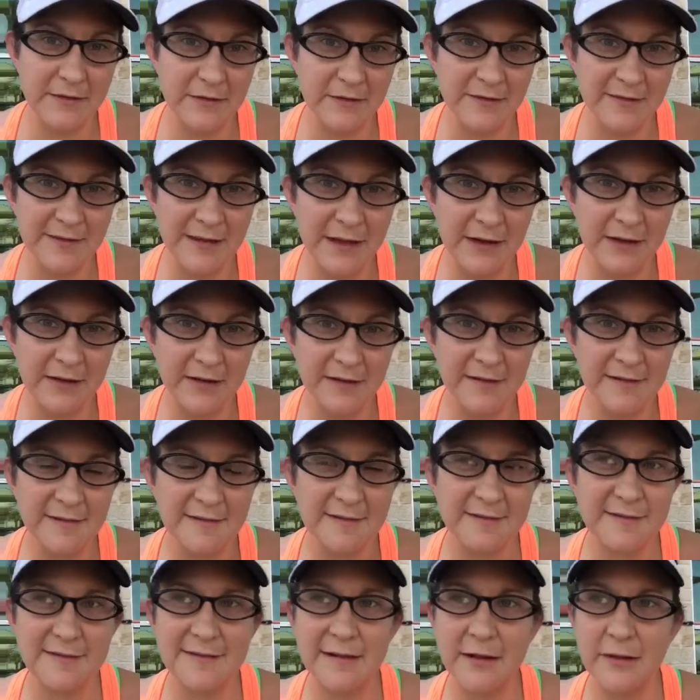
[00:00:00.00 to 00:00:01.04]

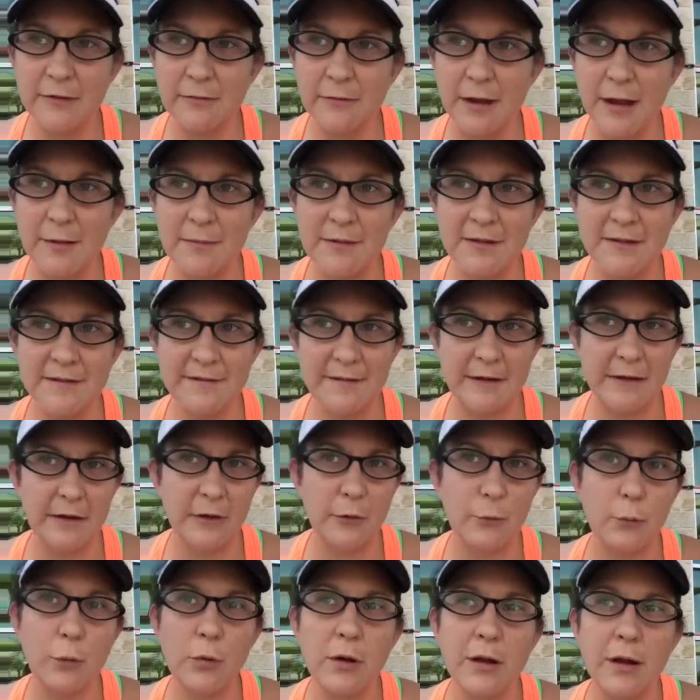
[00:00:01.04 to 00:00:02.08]
newsletters, Sarah Robbins,
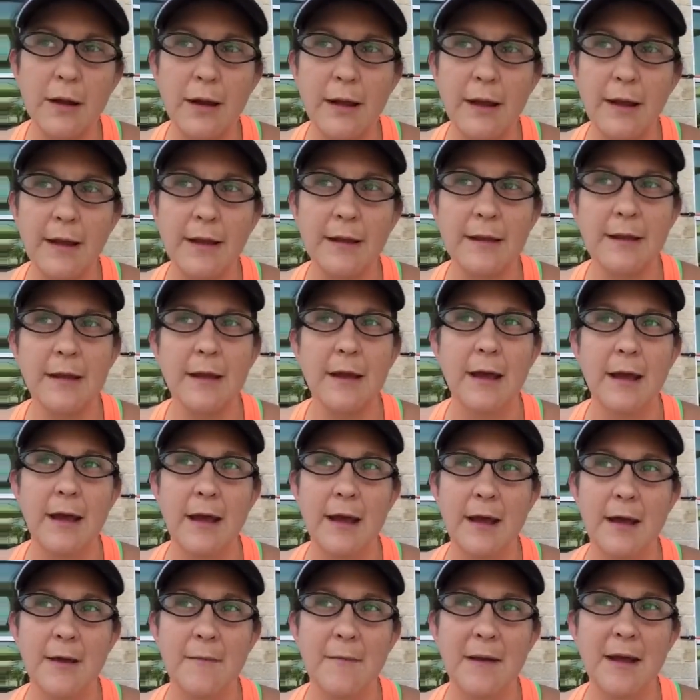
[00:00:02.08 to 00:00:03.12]
Eric Worre,
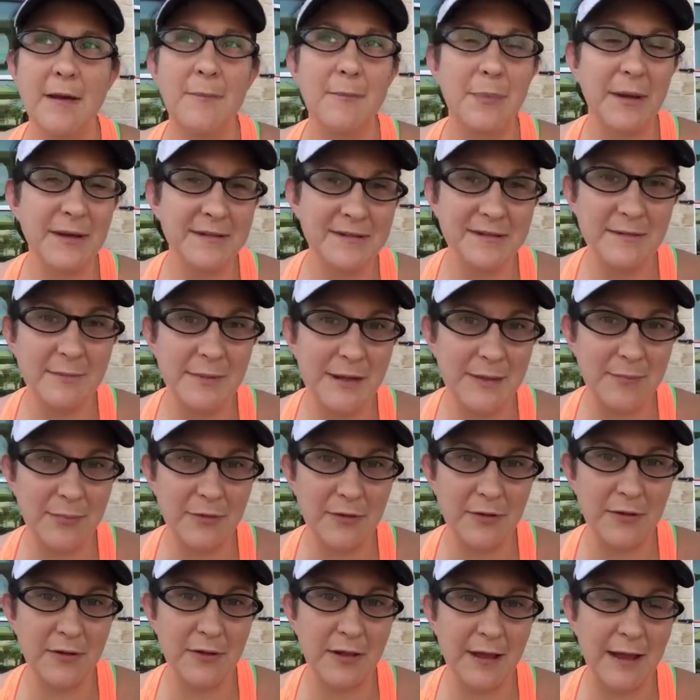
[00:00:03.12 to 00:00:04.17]
a bunch of
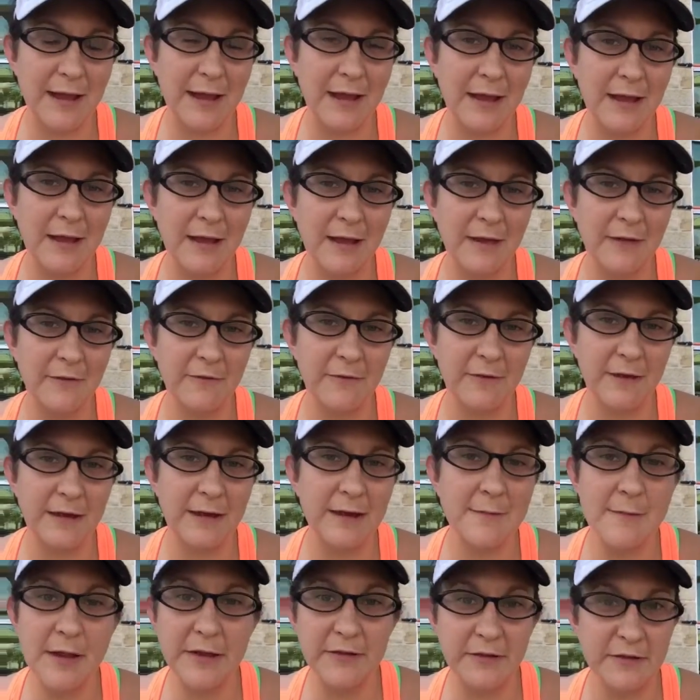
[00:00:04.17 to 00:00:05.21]
people have
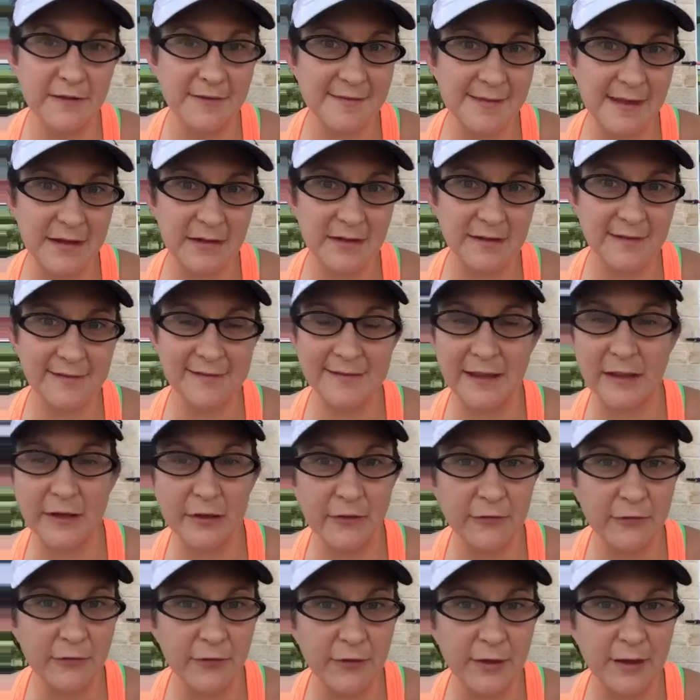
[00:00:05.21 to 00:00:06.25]
email newsletters that
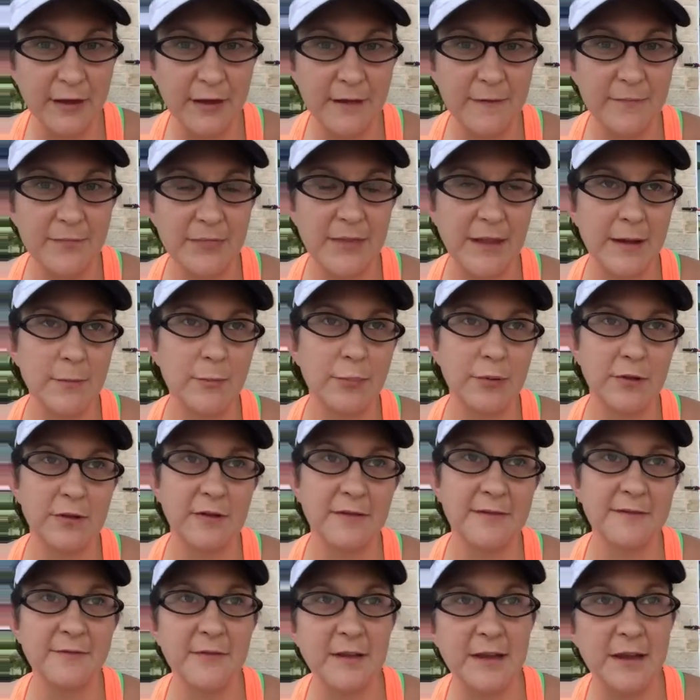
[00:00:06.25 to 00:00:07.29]
are free. They
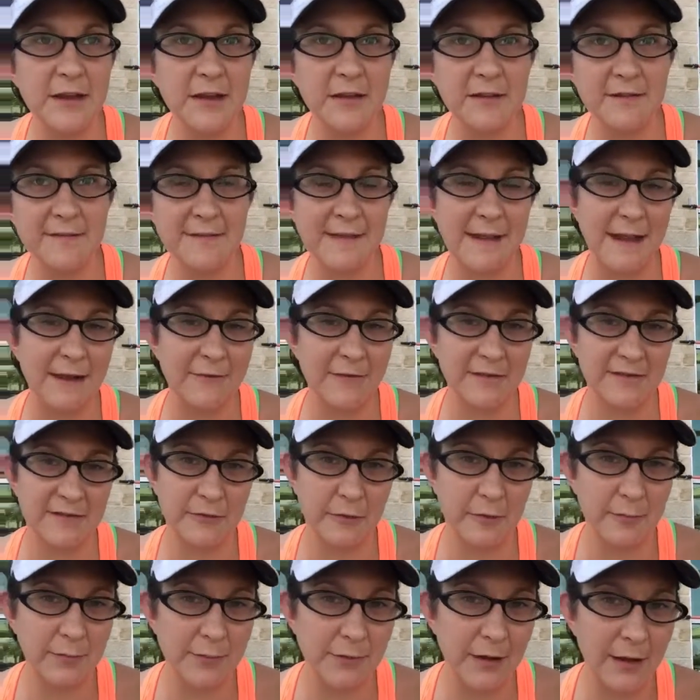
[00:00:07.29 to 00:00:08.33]
produce videos, they have a
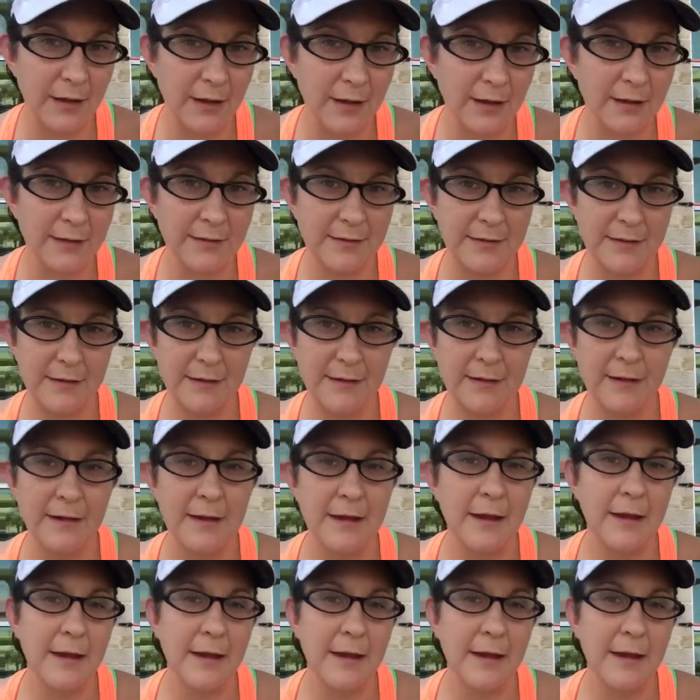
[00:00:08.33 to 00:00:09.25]
short blog, there